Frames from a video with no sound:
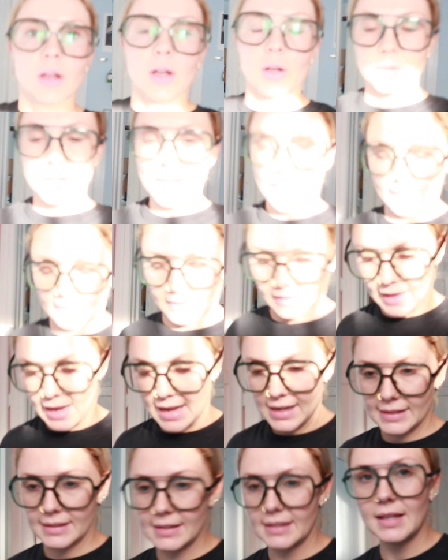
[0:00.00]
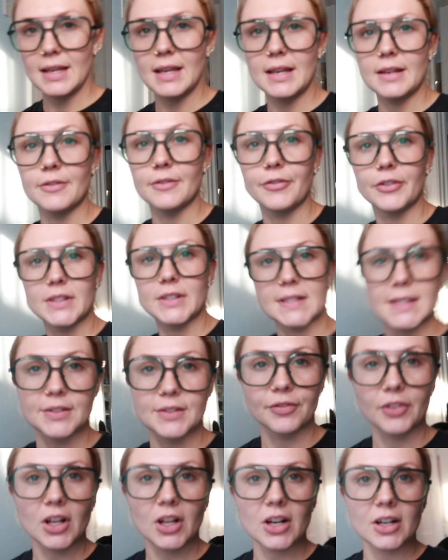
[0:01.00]
Okay, the last thing for this
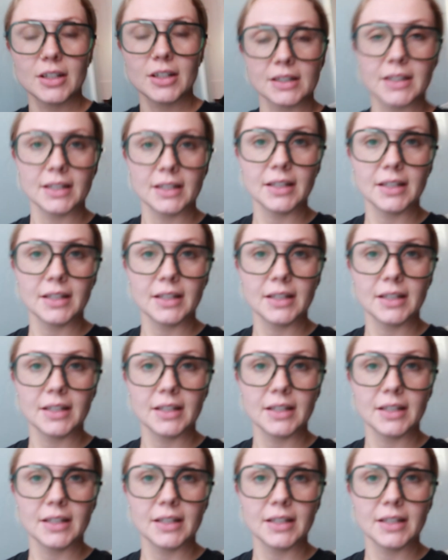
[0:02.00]
vlog